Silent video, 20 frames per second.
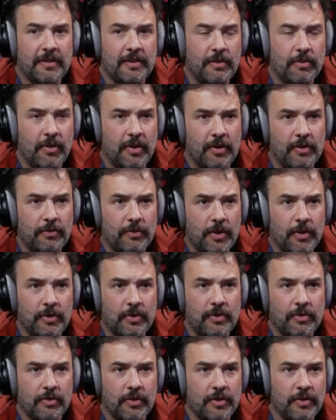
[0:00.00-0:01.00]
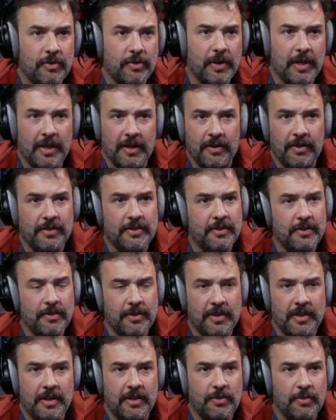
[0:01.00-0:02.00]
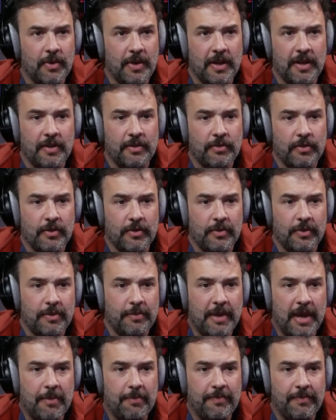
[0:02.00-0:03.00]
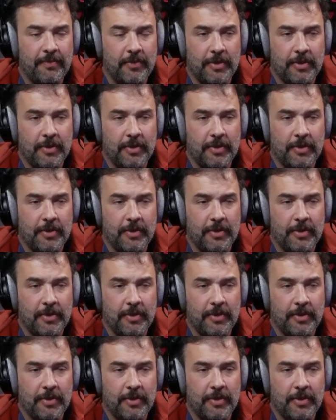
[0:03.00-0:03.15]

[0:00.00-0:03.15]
the Critical Role crew and also the D20 crew with Matt,